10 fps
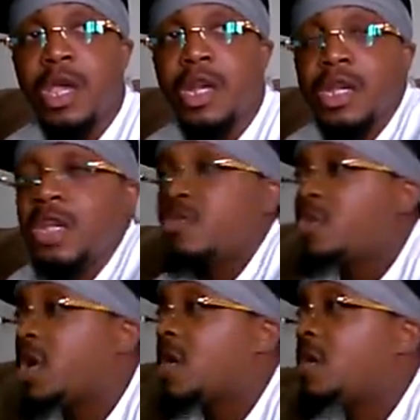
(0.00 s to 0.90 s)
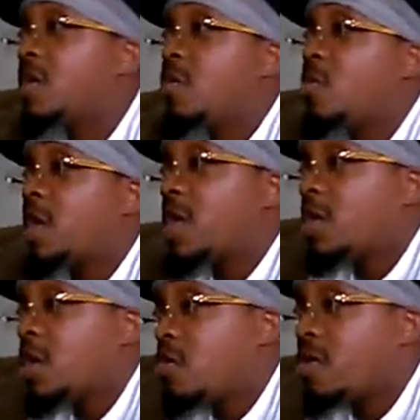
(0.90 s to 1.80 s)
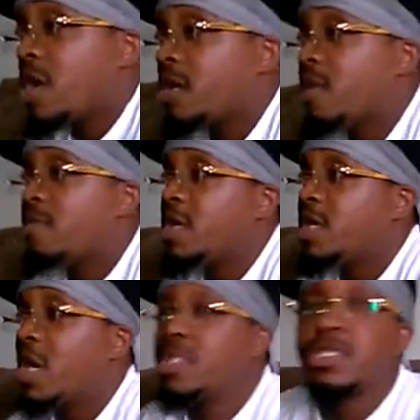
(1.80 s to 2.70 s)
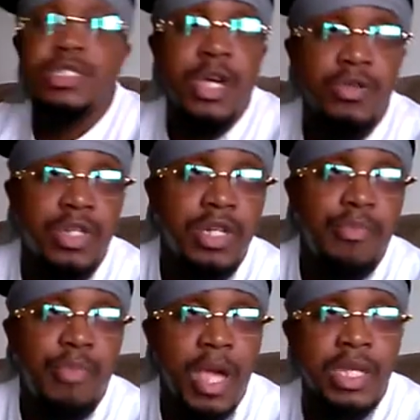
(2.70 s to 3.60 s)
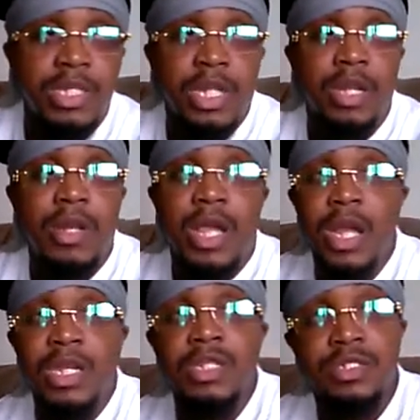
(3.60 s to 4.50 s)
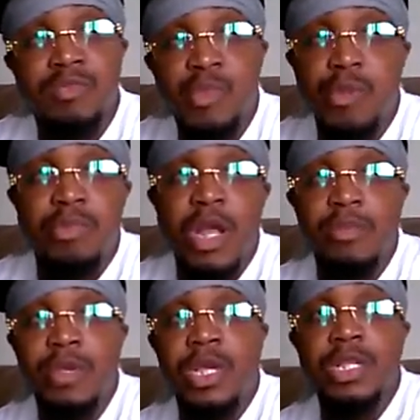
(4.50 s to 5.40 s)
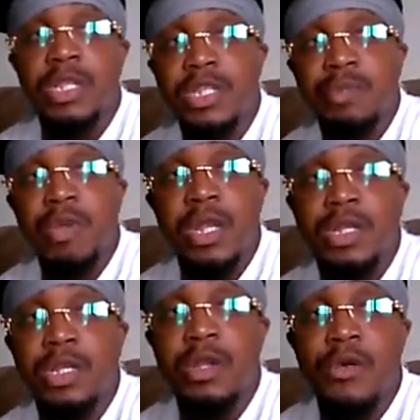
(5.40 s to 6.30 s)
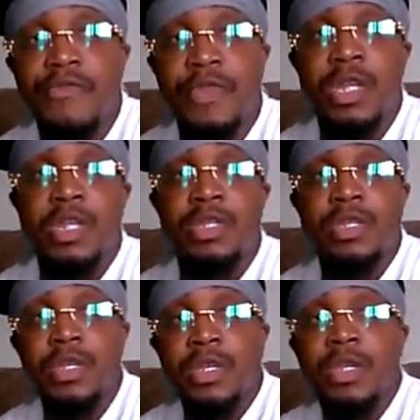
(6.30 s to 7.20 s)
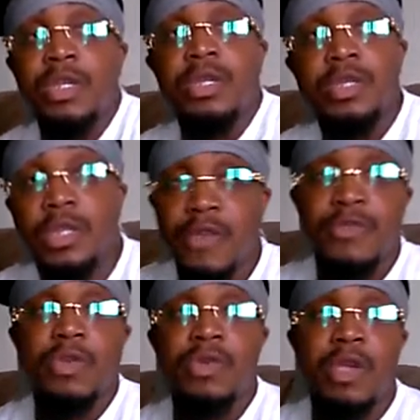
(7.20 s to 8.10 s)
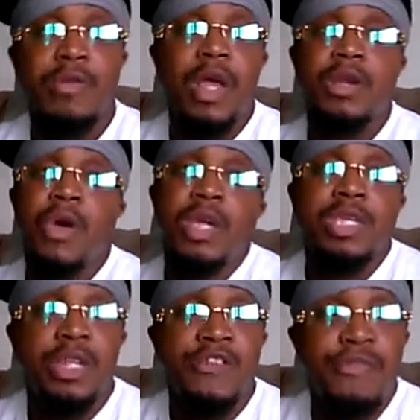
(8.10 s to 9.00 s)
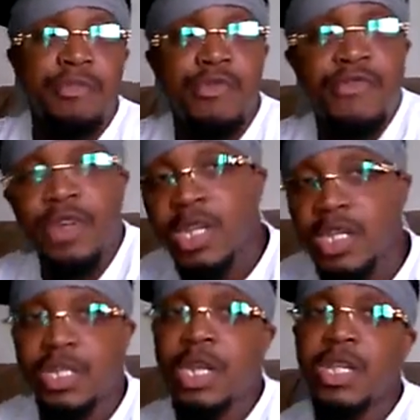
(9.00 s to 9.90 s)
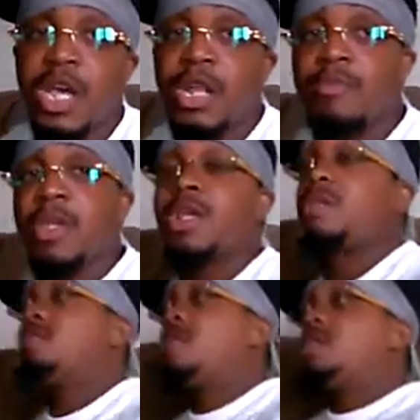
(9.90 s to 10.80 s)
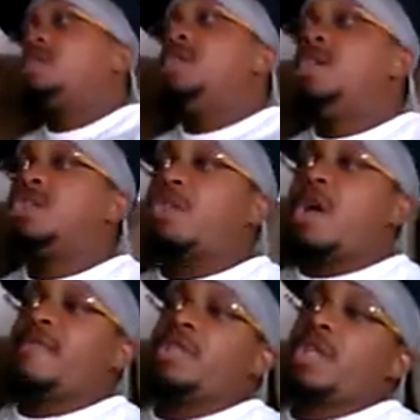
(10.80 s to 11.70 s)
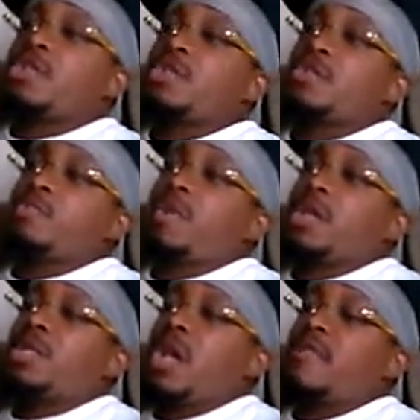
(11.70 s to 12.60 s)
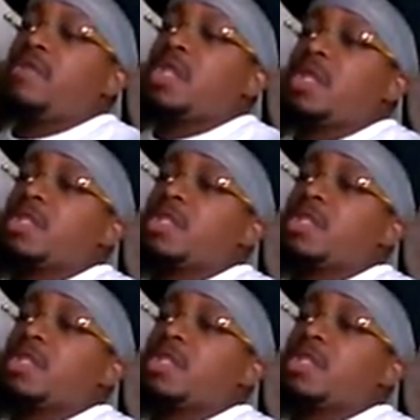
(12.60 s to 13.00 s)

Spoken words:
And then when they loan out that money, they just go to the bank and tell them like, I need some more bread because I just made this loan for this. Give it. I know I can get it from you for this. That's how they make their money. So it's basically everything